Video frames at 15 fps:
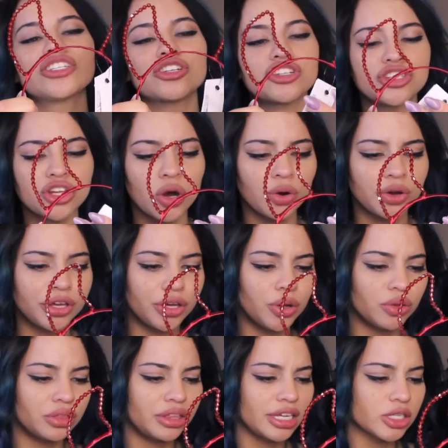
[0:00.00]
these are so
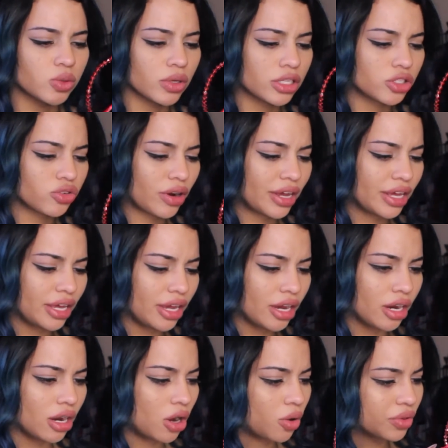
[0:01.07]
cute. These ones right
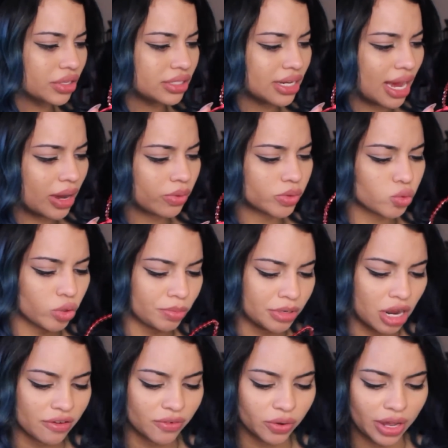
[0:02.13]
here, oh, the tag was ripped
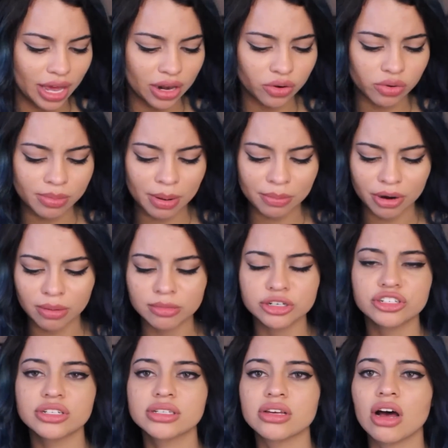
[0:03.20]
off. Okay, I don't remember how
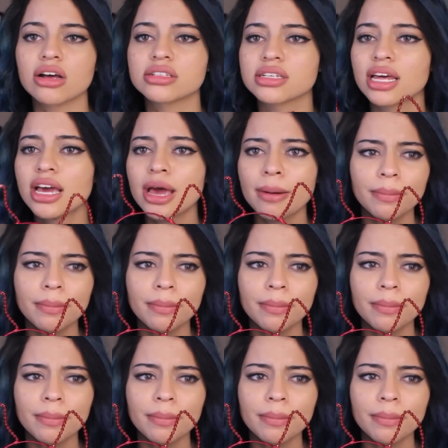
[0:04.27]
much these cost.